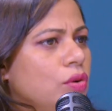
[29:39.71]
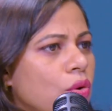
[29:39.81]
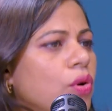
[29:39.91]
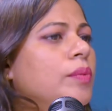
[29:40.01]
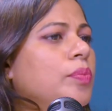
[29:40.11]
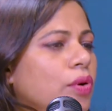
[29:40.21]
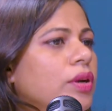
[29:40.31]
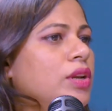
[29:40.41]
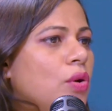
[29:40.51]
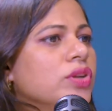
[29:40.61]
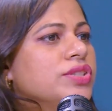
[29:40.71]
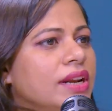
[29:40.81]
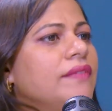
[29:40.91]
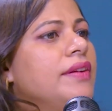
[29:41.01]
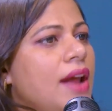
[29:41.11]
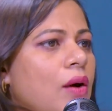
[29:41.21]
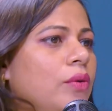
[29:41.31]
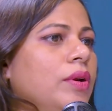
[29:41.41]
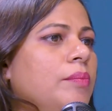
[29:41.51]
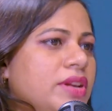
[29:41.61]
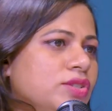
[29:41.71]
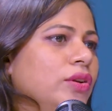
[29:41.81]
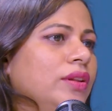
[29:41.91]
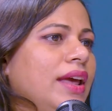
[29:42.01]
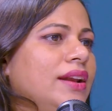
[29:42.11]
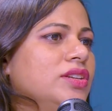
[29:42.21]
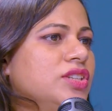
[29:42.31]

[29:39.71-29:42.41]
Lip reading: Don't put yourself down based on that.